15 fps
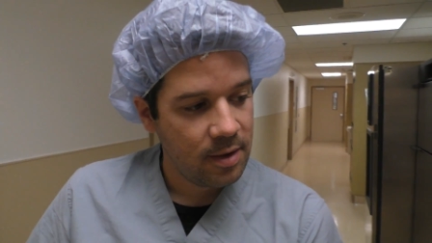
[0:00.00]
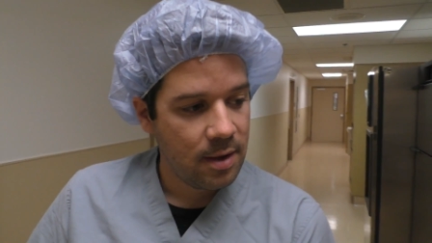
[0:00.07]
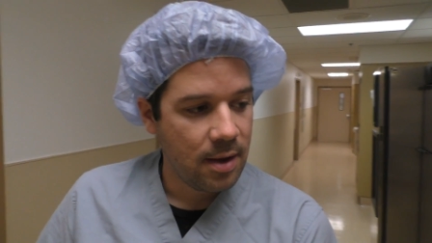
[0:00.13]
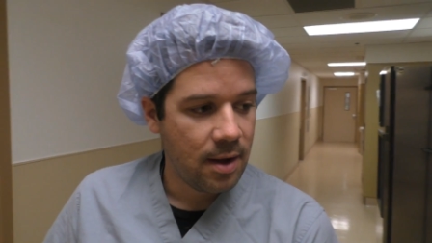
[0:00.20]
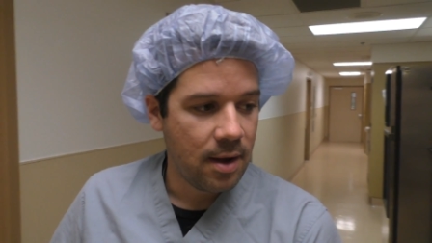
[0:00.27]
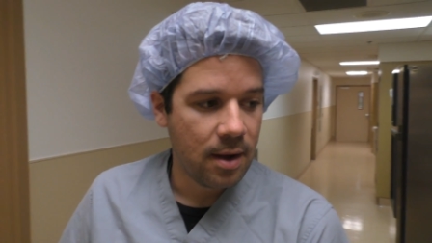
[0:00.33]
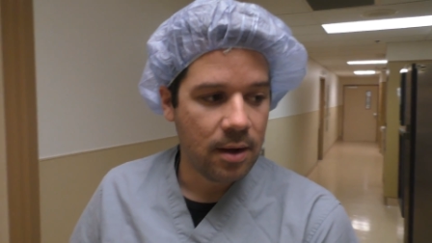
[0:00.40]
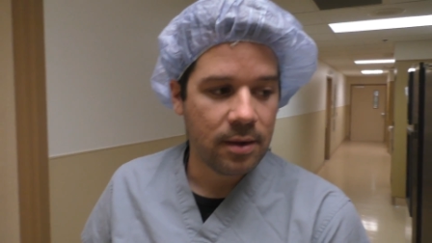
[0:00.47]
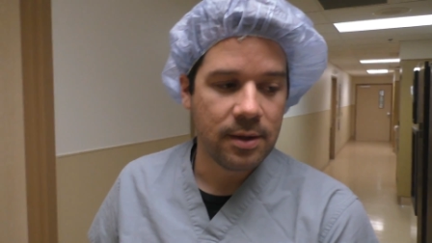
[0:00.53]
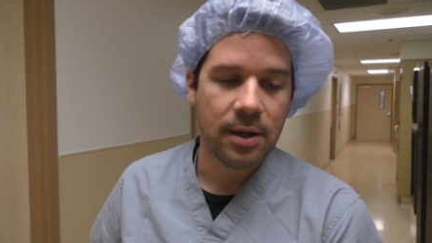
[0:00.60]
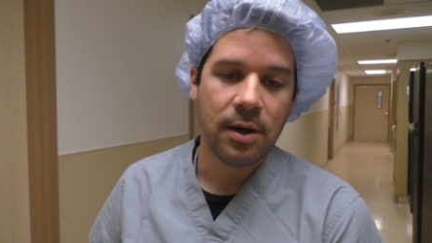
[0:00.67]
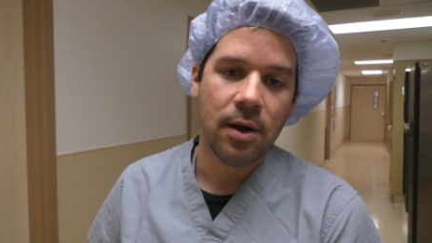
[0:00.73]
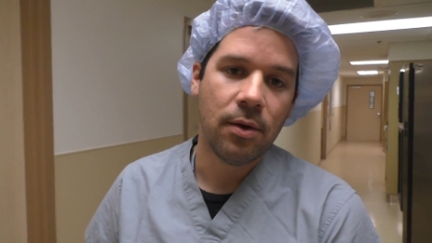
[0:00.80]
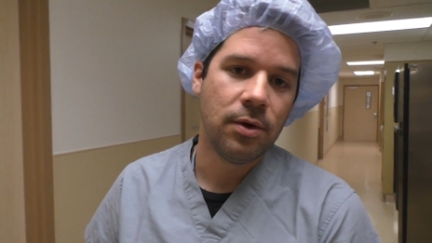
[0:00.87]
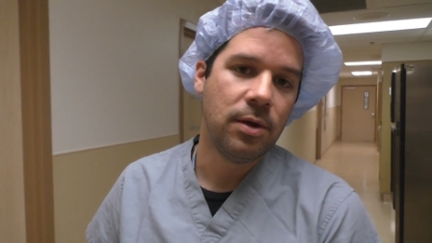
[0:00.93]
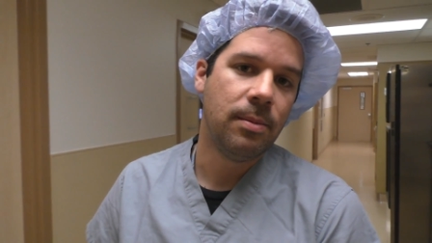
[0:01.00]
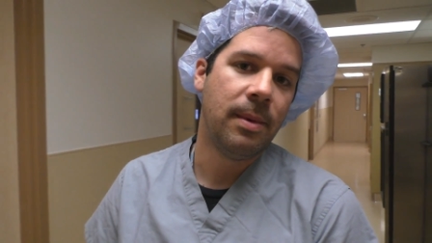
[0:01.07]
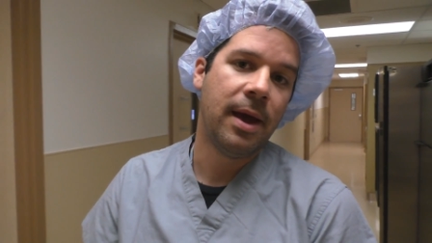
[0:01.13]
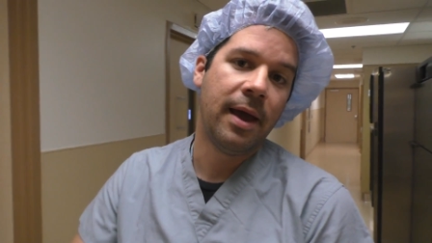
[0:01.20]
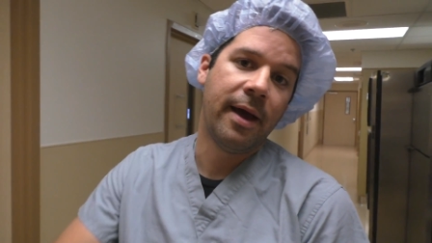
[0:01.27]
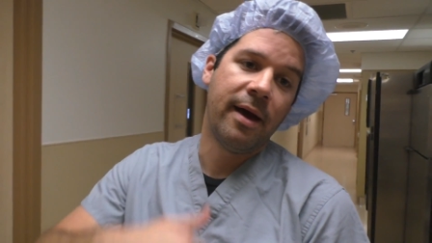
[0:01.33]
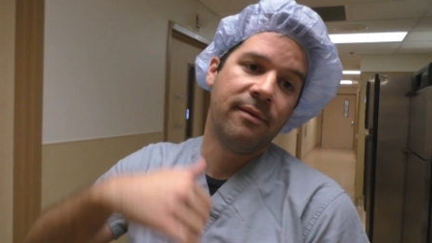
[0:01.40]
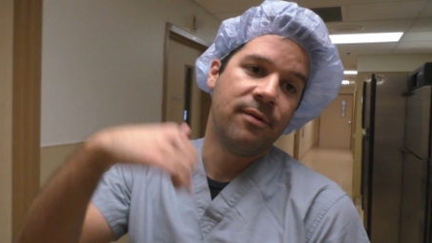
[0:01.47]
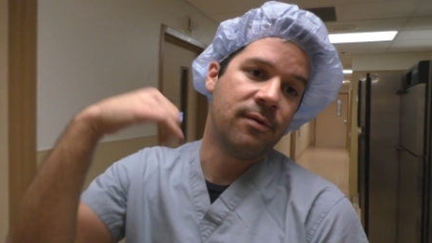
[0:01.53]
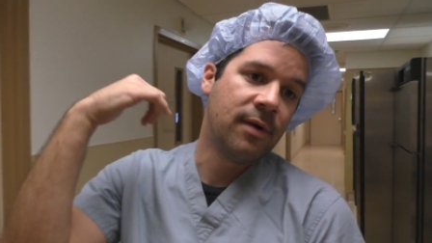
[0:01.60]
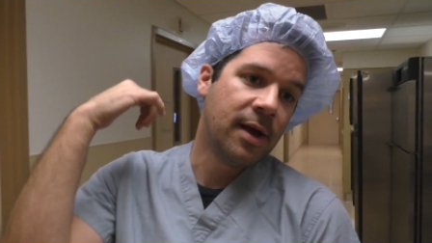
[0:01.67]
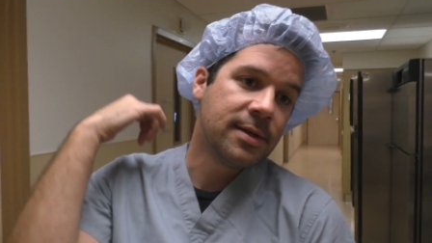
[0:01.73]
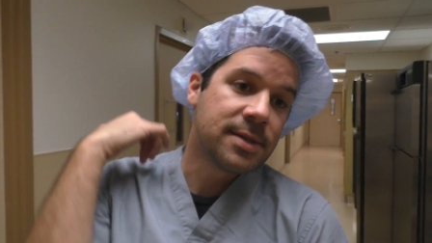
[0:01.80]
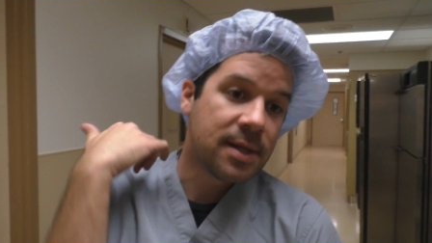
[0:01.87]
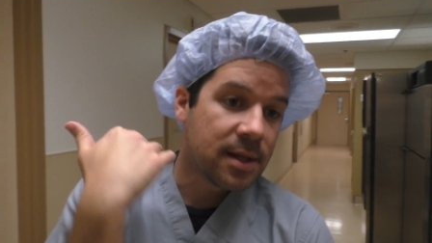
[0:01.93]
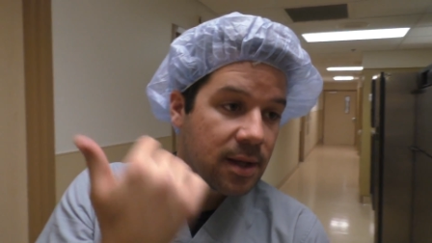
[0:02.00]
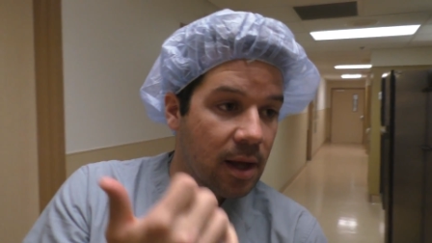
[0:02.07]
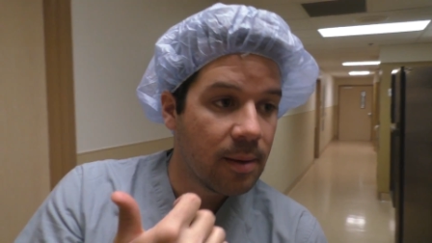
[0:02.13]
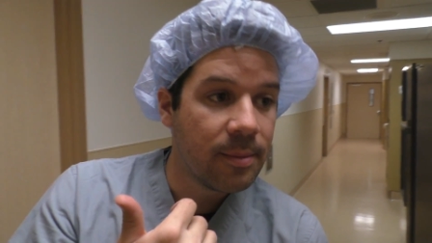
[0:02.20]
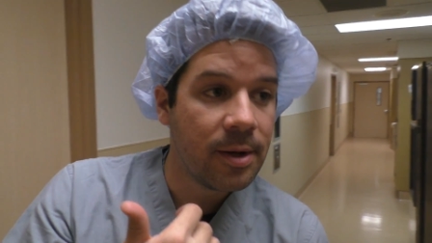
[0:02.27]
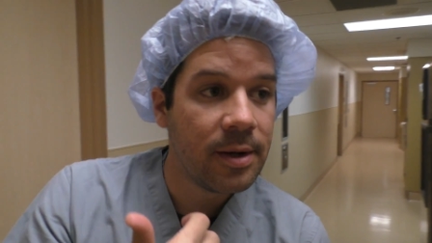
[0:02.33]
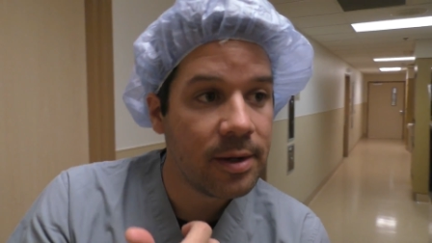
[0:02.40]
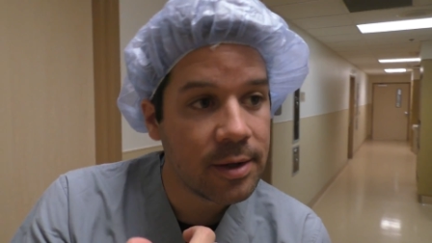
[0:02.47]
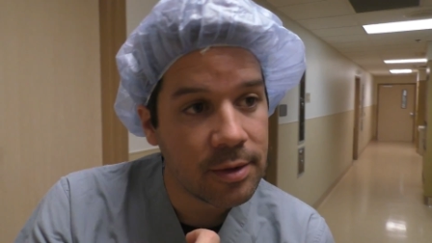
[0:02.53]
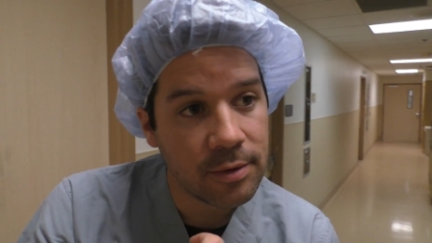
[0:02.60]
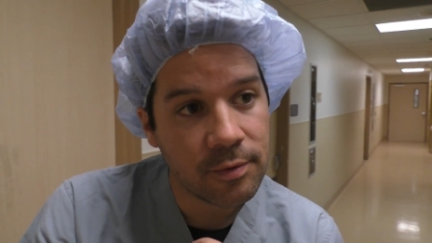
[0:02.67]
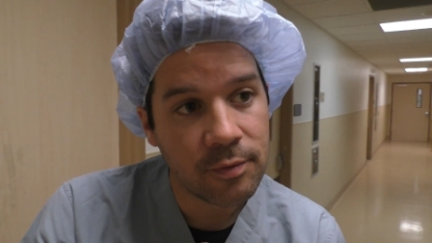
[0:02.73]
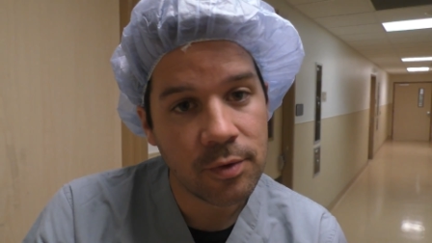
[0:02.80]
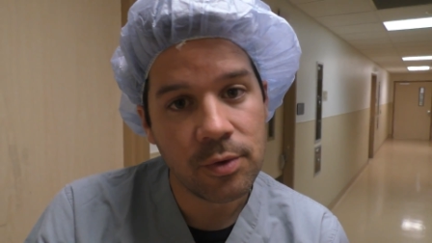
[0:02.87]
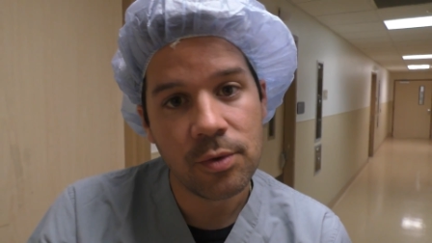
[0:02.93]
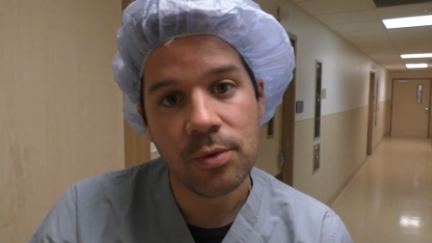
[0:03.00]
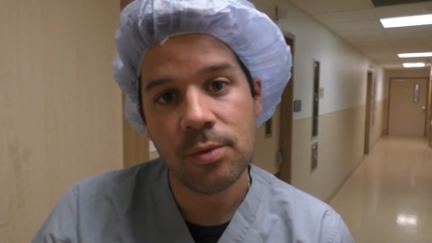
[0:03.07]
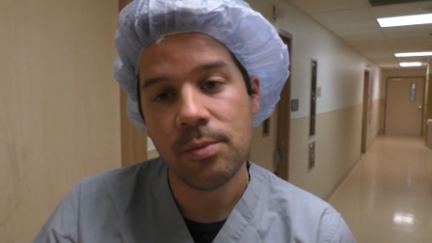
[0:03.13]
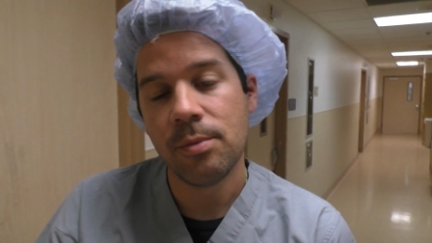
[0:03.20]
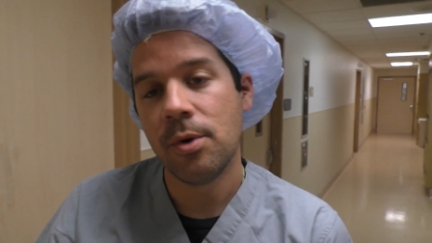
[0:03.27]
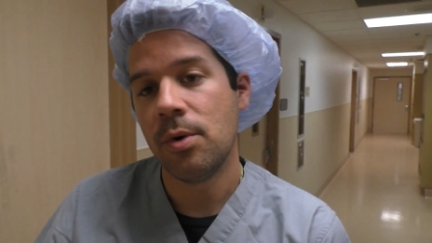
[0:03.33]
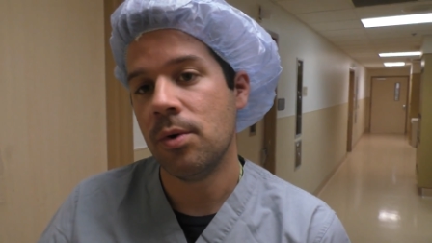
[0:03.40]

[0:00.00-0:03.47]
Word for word: You know, you may have a resident coming into the room,